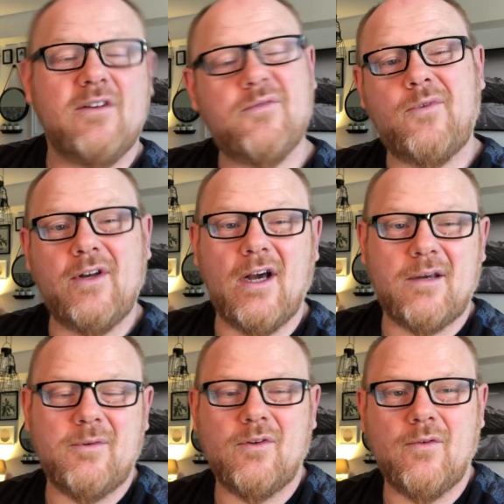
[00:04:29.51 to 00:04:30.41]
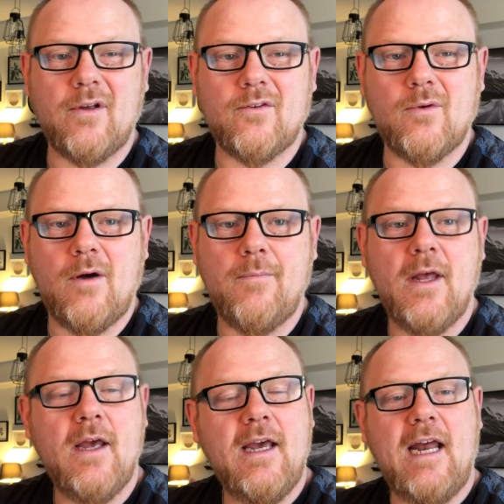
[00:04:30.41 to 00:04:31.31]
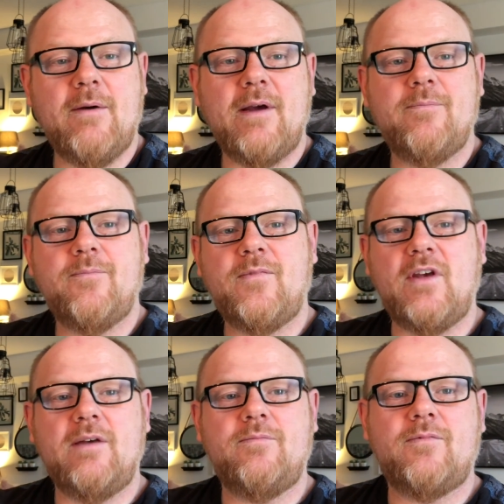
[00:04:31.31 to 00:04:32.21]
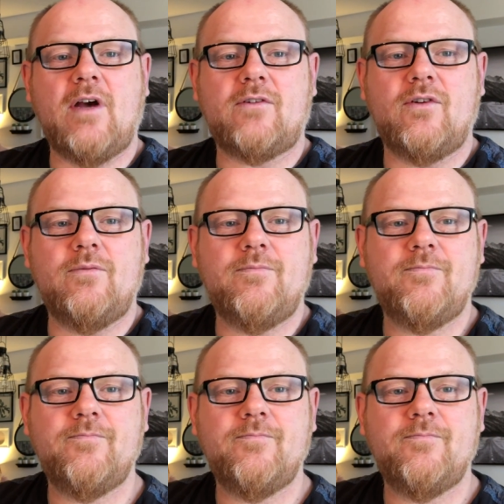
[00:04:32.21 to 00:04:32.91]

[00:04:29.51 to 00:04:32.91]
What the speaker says: Some free documents over there as well. Anyway, talk soon.